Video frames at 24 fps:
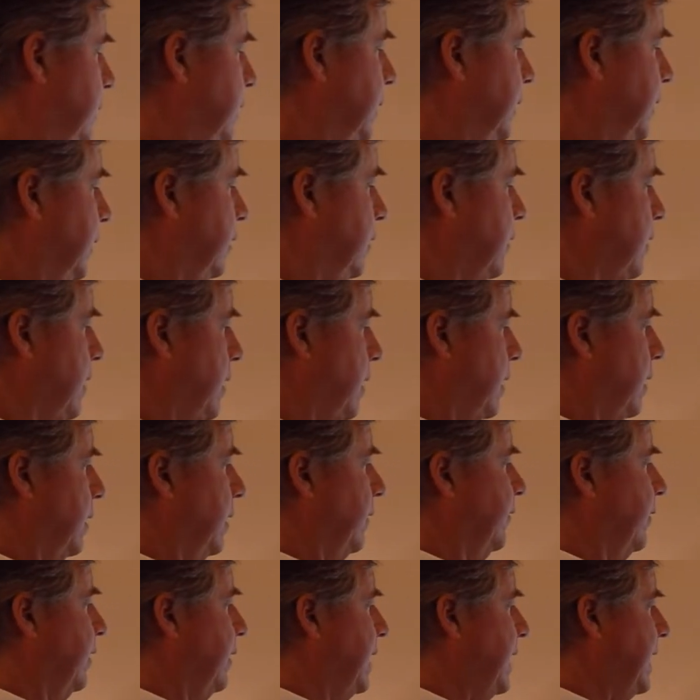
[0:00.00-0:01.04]
little r,
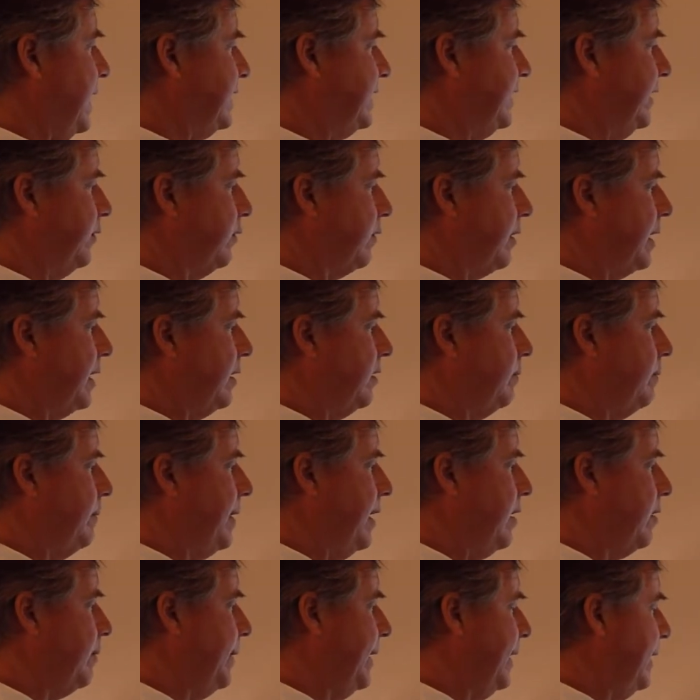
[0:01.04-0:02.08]
and velocity, the rider
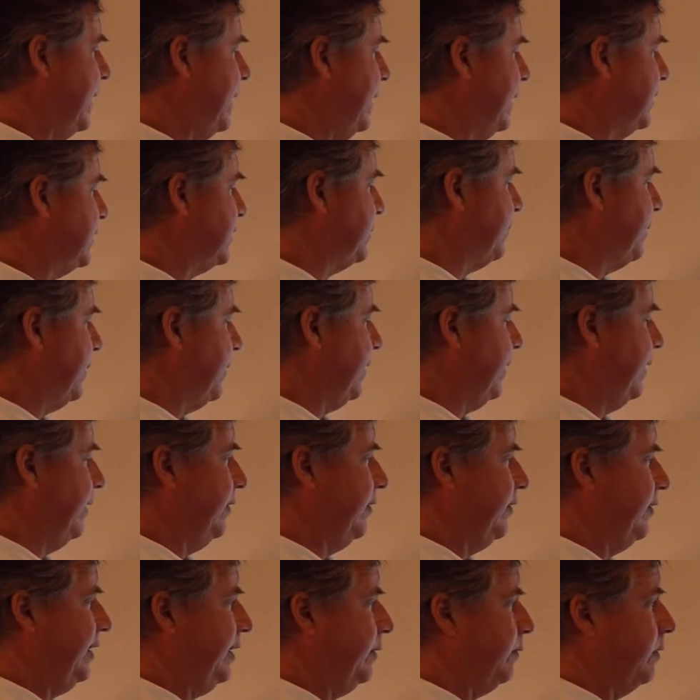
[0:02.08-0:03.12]
may or may not
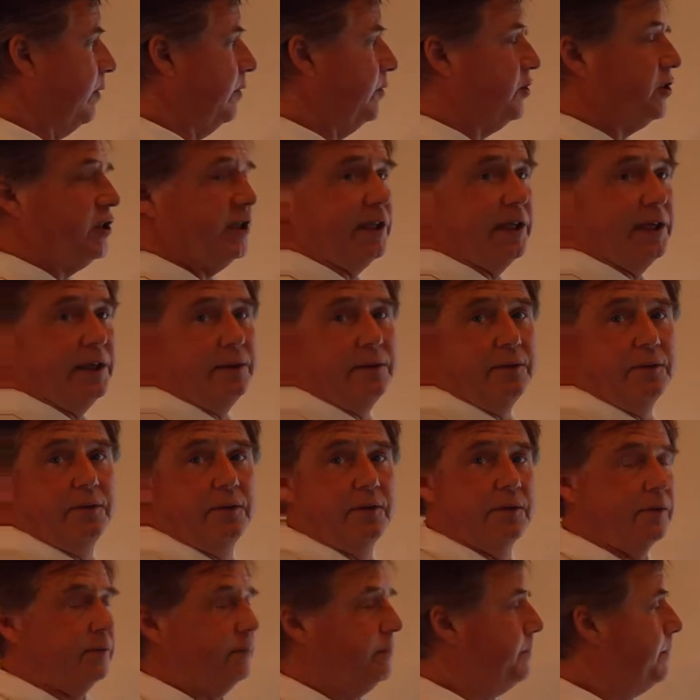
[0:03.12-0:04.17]
experience zero
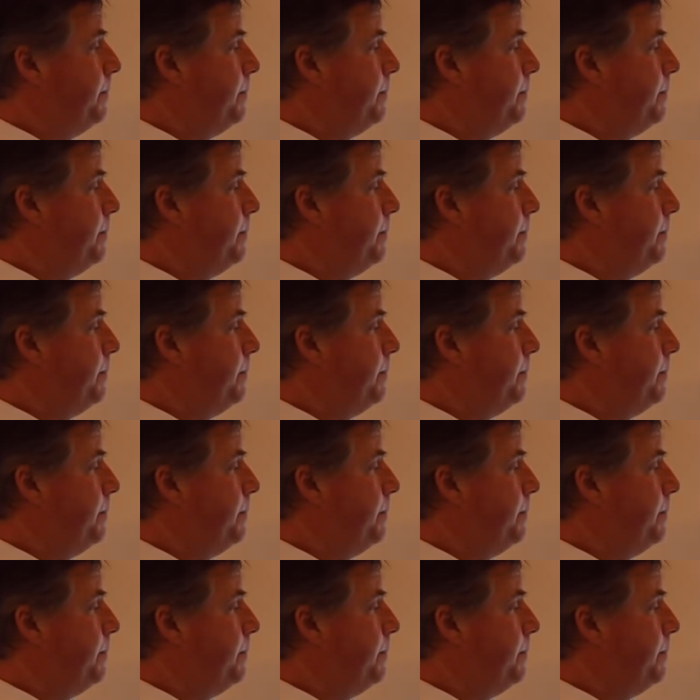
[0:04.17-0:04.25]
G's.